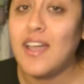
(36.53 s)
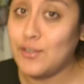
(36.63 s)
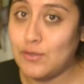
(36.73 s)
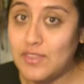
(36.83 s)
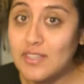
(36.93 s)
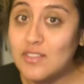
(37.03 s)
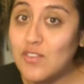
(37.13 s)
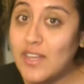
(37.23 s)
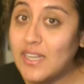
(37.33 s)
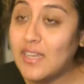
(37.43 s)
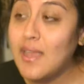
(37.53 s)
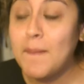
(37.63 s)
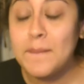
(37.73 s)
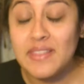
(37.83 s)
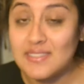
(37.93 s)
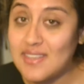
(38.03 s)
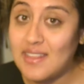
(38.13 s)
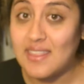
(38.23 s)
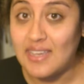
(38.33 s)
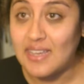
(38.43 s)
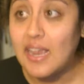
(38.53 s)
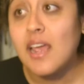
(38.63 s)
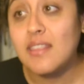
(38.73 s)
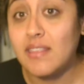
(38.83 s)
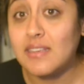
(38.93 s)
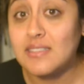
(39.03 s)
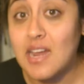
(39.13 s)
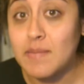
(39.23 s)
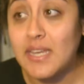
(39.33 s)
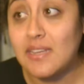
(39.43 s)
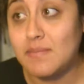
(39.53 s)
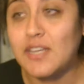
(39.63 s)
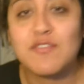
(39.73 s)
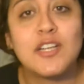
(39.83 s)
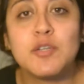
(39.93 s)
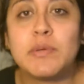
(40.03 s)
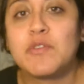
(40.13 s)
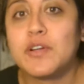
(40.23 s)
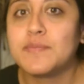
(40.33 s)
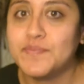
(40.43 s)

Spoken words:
I know you think it's funny, but that's not a thing. And then they scare me and I'm like, friendship over.